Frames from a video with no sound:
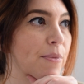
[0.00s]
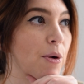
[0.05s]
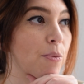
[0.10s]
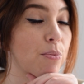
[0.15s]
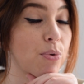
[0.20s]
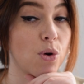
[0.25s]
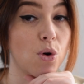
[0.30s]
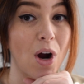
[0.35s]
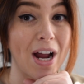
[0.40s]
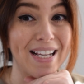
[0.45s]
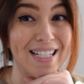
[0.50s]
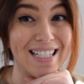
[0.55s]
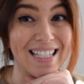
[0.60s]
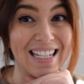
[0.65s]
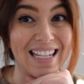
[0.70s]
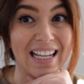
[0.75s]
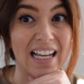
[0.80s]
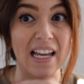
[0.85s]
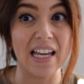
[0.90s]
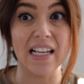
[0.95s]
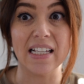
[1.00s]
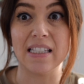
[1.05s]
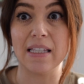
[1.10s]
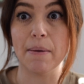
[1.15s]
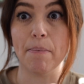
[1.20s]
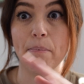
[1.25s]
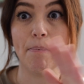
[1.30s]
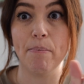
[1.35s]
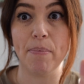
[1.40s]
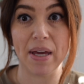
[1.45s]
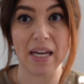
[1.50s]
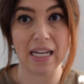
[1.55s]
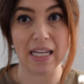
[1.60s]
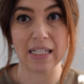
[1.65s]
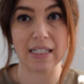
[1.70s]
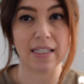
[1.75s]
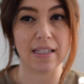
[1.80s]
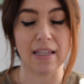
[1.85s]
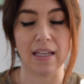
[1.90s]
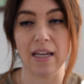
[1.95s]
Pricing is the
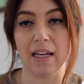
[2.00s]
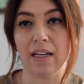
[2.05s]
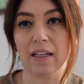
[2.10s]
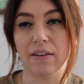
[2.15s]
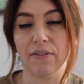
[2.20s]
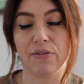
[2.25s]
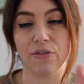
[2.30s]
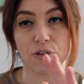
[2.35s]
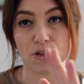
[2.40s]
biggest thing for